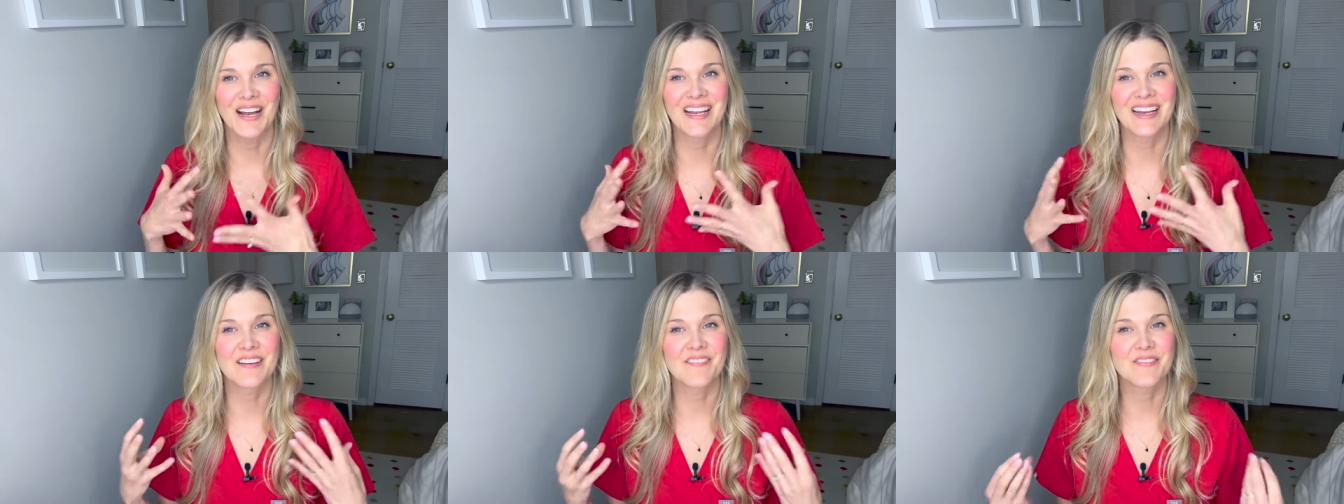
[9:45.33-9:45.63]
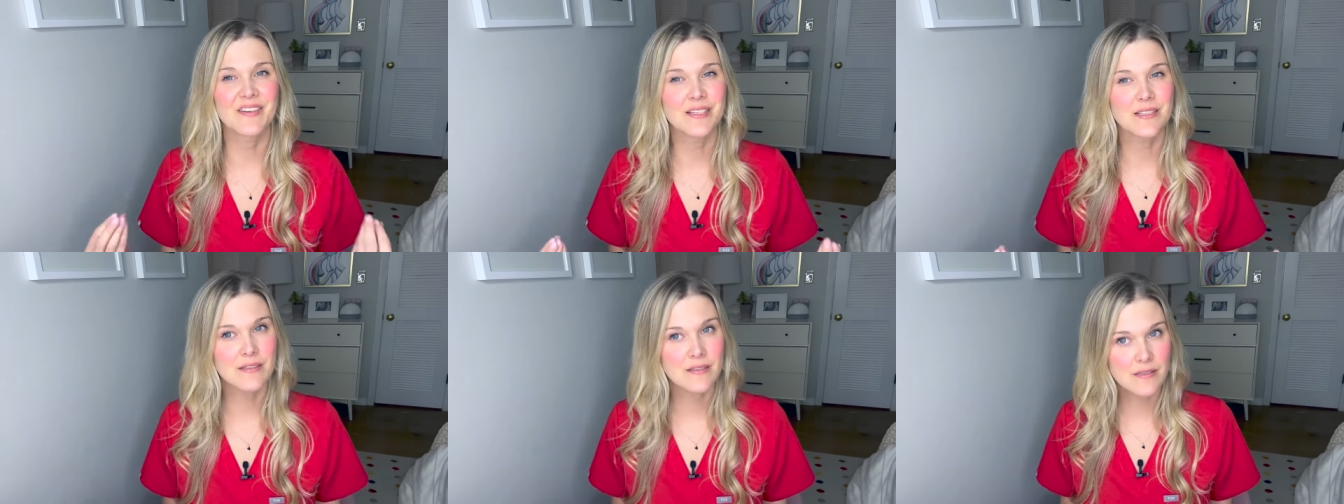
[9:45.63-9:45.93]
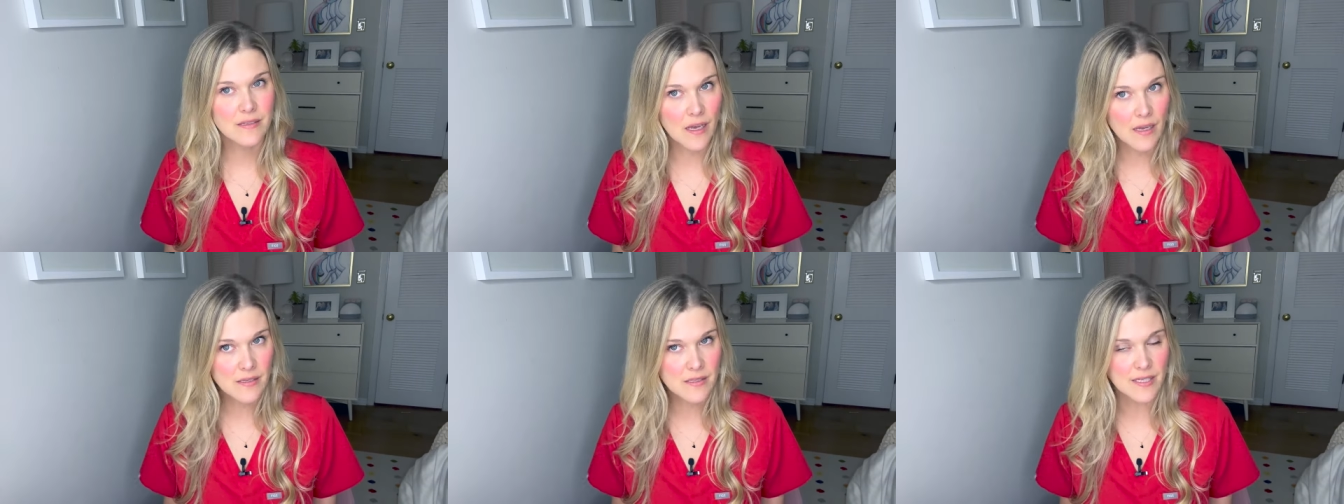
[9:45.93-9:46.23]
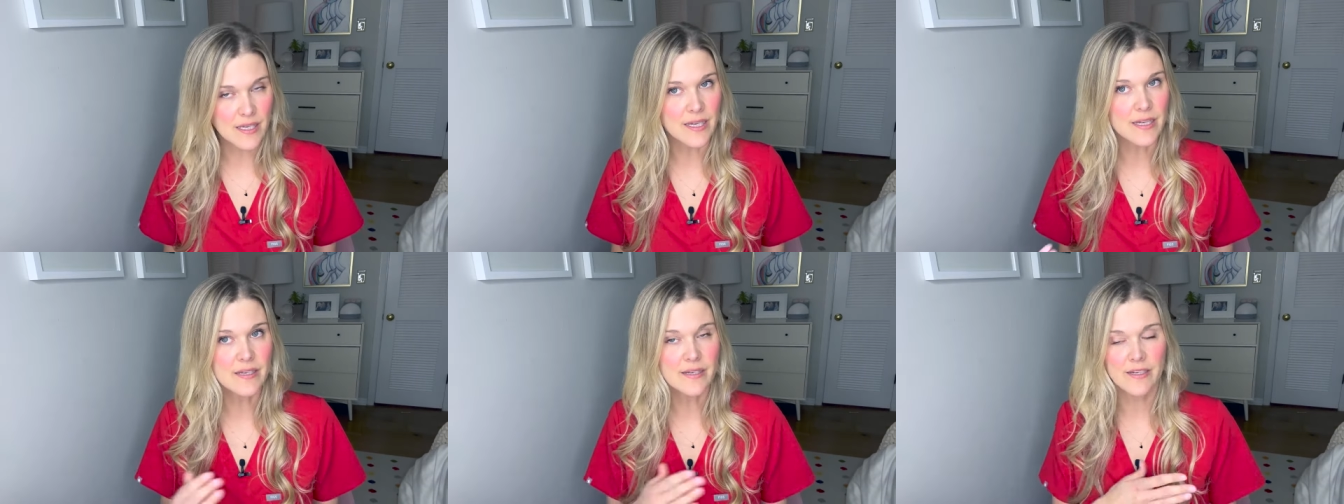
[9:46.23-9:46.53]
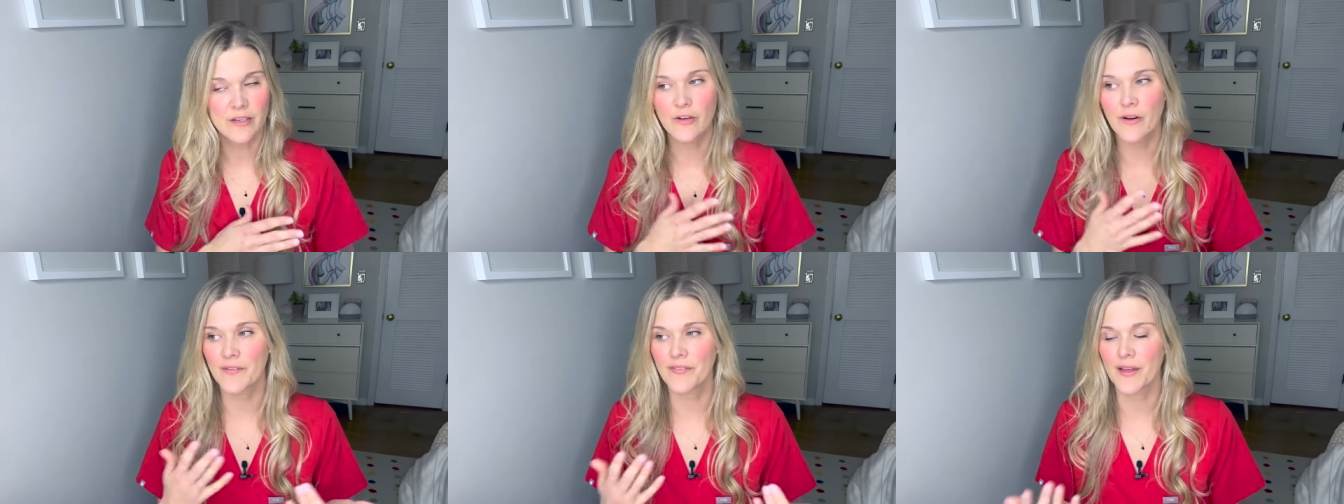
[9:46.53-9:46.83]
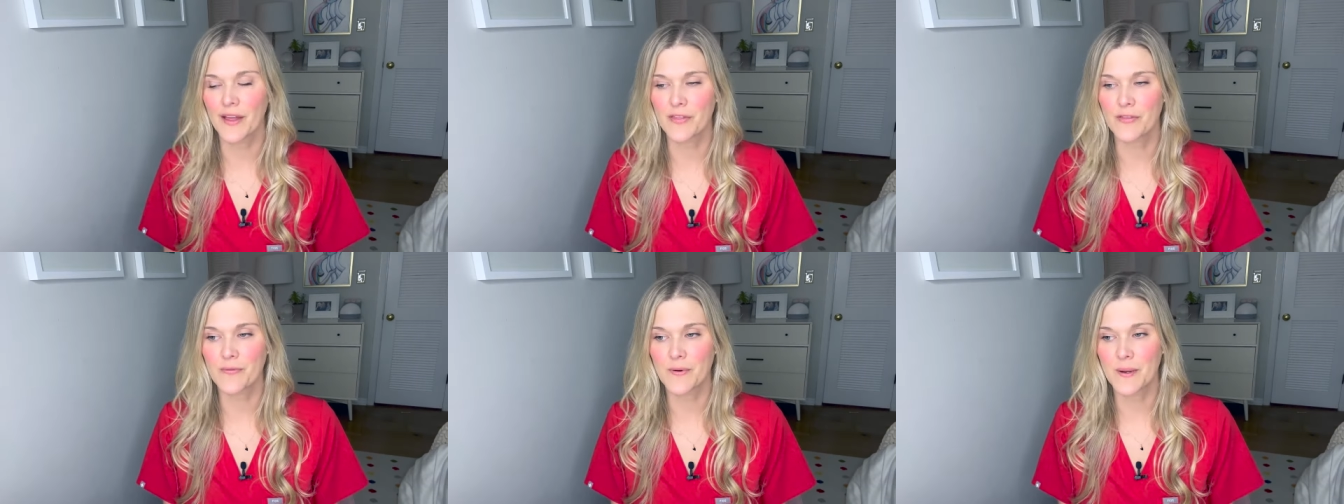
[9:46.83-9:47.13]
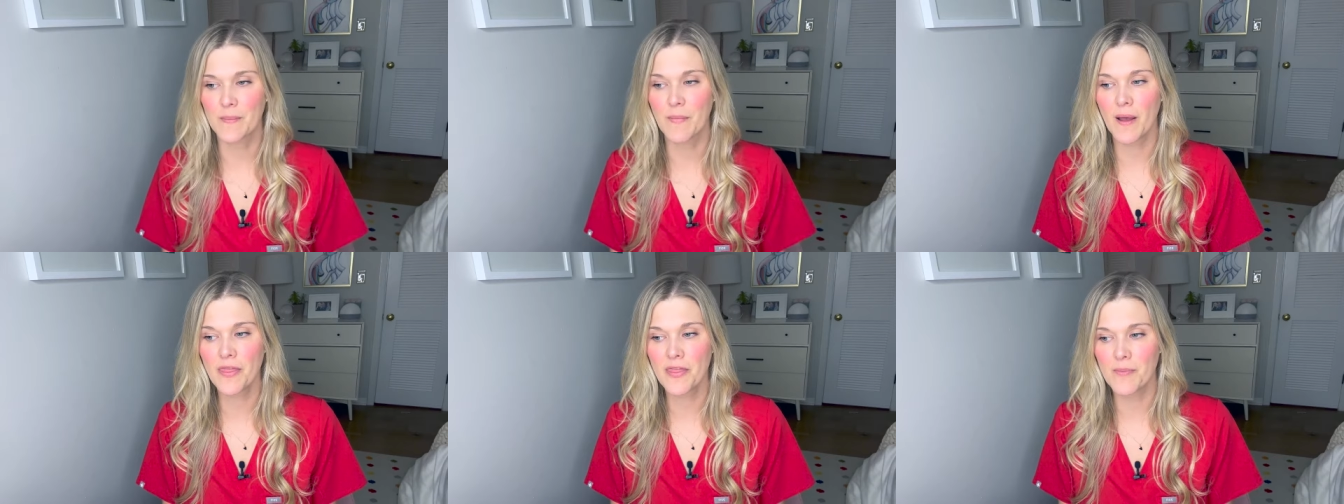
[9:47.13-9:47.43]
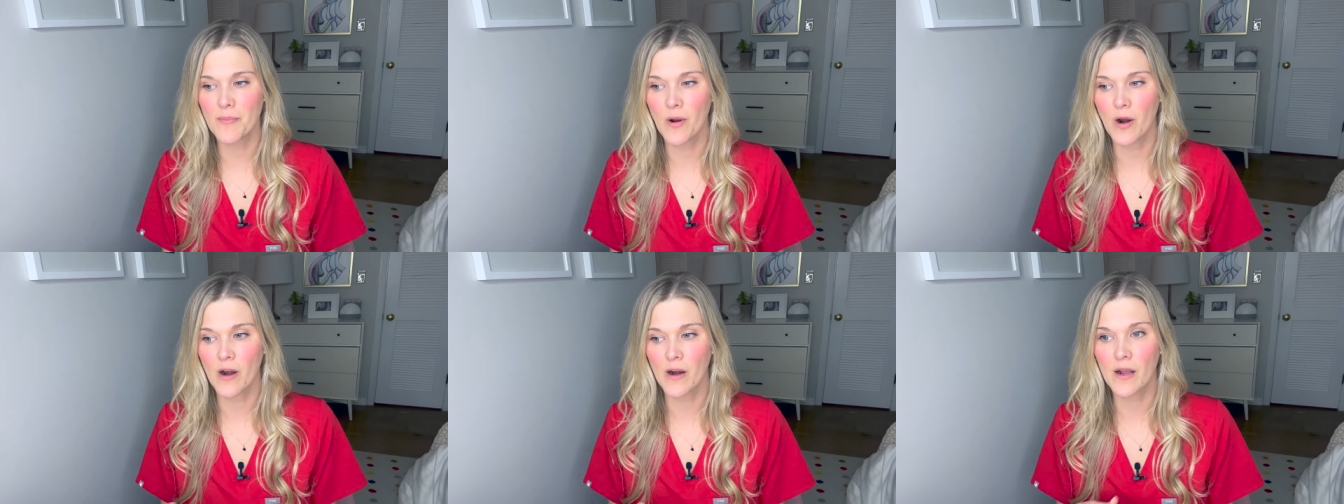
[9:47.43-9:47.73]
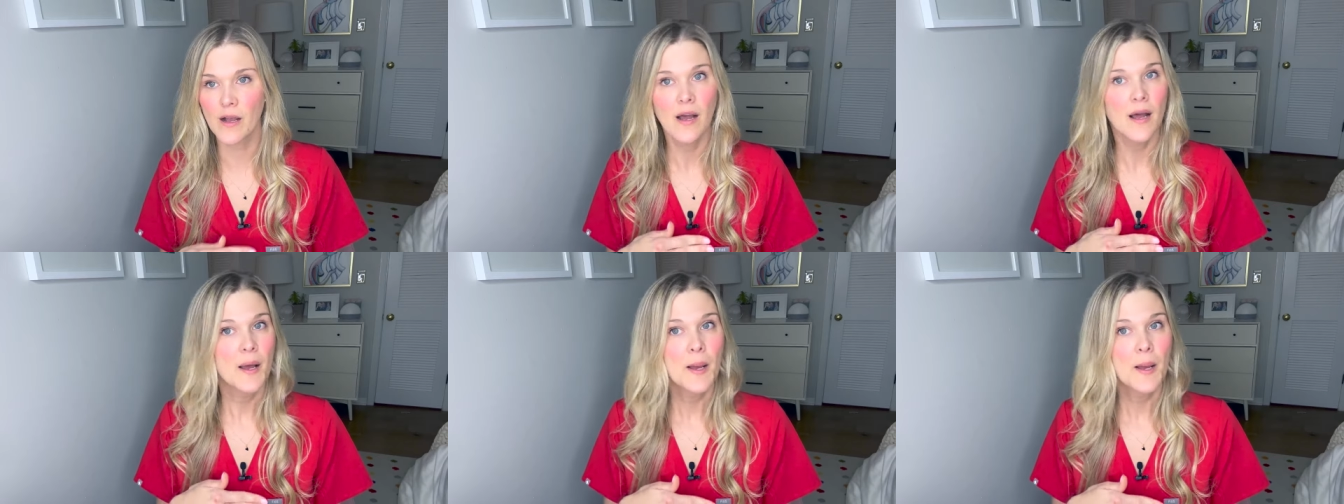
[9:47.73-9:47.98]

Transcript: And if it doesn't, and you're at that three month mark,